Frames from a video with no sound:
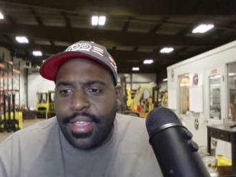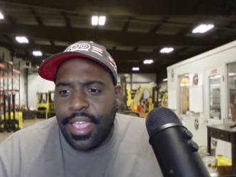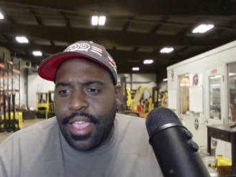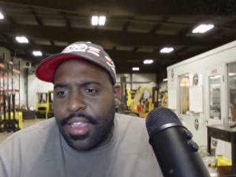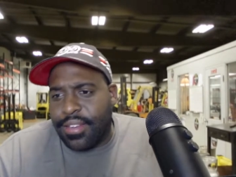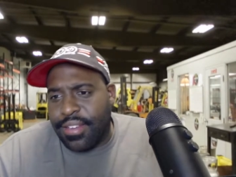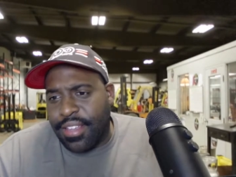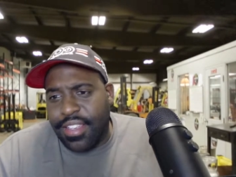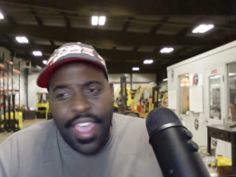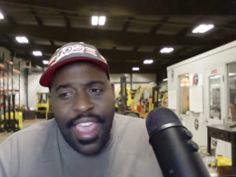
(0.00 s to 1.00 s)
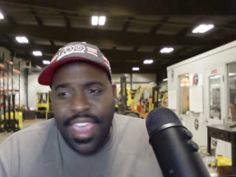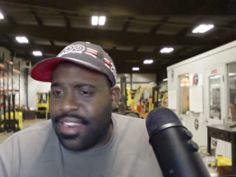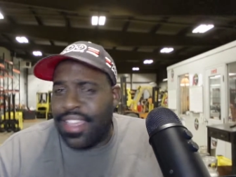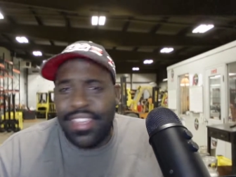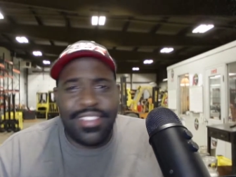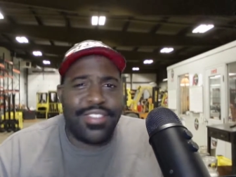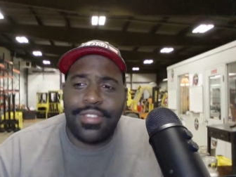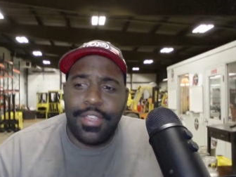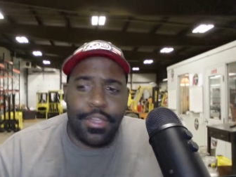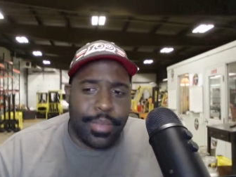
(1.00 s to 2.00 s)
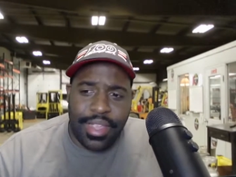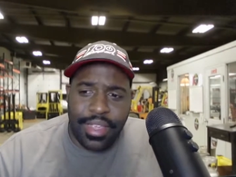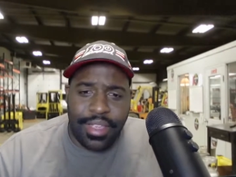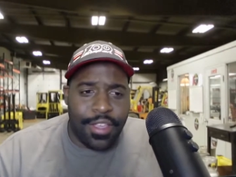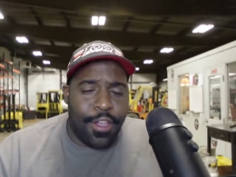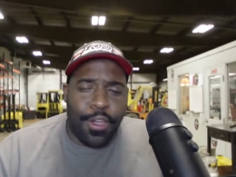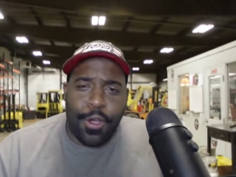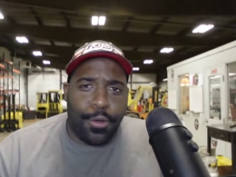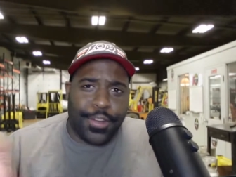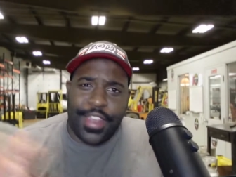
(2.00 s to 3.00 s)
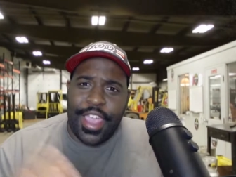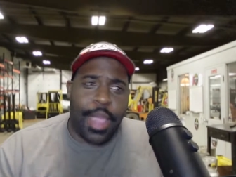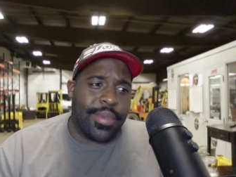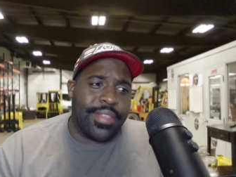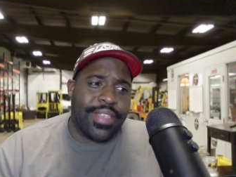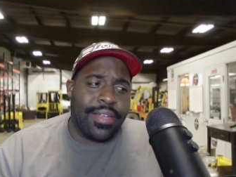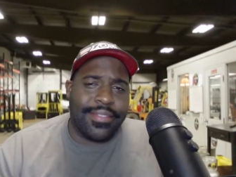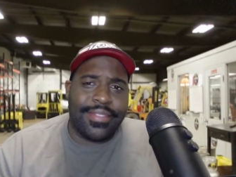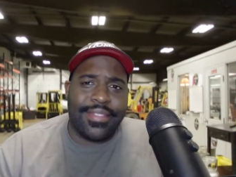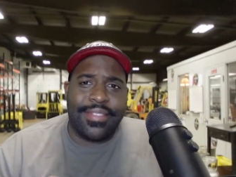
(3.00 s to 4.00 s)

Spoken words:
And Canon has so many older cameras out